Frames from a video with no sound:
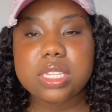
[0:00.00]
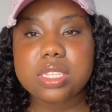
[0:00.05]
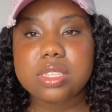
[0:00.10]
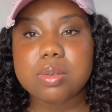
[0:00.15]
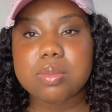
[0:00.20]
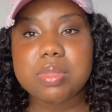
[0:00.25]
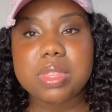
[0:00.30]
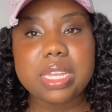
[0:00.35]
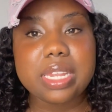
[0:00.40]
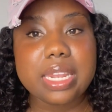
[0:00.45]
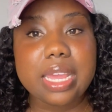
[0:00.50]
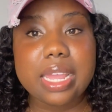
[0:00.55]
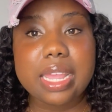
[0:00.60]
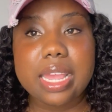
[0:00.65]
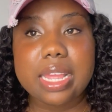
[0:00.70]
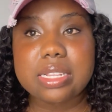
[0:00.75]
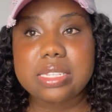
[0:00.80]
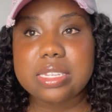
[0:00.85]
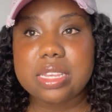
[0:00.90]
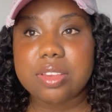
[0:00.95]
something that
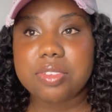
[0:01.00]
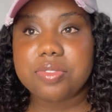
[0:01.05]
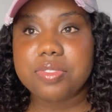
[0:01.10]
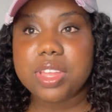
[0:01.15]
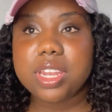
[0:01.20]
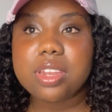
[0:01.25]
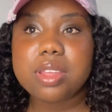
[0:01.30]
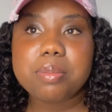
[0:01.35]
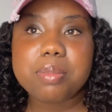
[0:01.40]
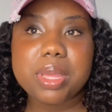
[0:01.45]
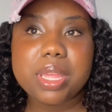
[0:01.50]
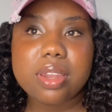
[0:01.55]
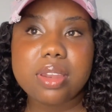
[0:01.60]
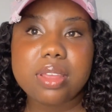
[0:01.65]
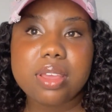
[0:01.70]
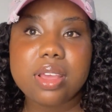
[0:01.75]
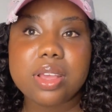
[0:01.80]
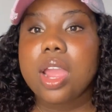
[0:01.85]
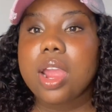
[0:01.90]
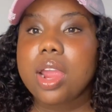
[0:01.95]
can take fender
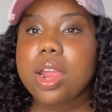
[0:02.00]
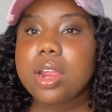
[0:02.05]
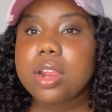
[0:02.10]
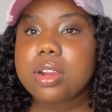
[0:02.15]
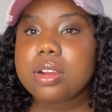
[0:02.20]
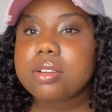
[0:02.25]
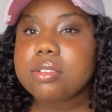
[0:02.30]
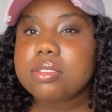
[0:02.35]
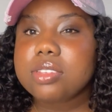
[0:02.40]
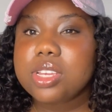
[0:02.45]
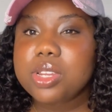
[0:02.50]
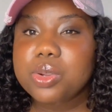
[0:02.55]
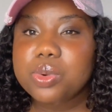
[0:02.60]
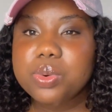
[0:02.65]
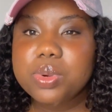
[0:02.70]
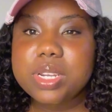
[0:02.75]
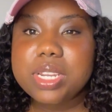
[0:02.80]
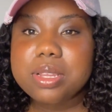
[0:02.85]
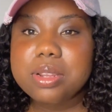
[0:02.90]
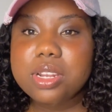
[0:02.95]
bender, or you
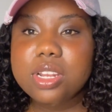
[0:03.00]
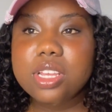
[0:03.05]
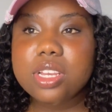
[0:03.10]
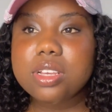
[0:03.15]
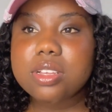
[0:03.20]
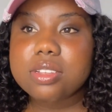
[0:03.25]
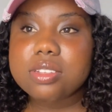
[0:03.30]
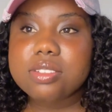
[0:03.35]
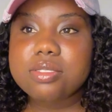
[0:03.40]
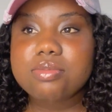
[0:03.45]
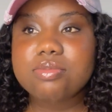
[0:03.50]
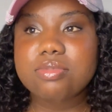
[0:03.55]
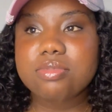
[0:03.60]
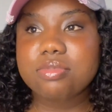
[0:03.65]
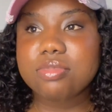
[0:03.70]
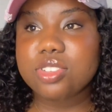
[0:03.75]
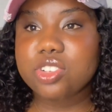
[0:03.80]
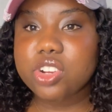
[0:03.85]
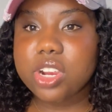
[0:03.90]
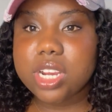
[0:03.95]
know, the little
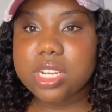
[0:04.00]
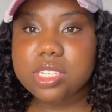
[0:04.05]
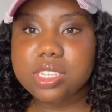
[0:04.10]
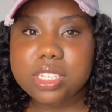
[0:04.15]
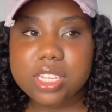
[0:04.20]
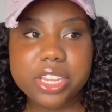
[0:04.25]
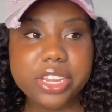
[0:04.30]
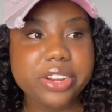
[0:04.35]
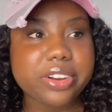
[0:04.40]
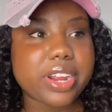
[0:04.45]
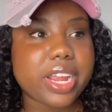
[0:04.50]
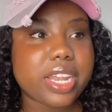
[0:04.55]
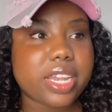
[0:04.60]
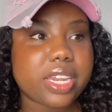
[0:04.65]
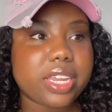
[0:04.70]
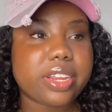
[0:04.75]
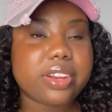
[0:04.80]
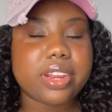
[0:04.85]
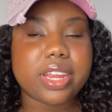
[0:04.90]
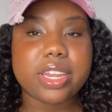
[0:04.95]
scratch here and
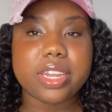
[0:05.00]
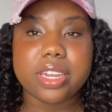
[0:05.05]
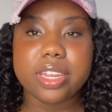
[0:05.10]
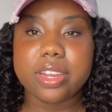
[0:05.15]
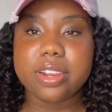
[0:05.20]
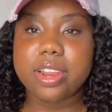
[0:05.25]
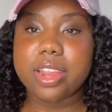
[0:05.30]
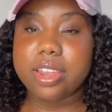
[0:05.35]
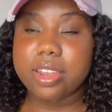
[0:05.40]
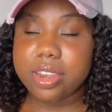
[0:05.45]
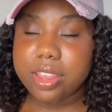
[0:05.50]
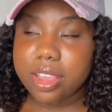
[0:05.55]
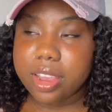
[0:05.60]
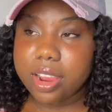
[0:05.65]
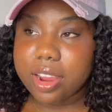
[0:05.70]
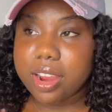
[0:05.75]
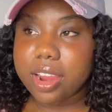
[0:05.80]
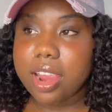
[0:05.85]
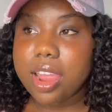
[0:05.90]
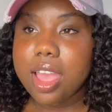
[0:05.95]
there and there and
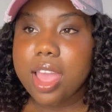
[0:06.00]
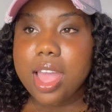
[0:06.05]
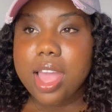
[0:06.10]
there.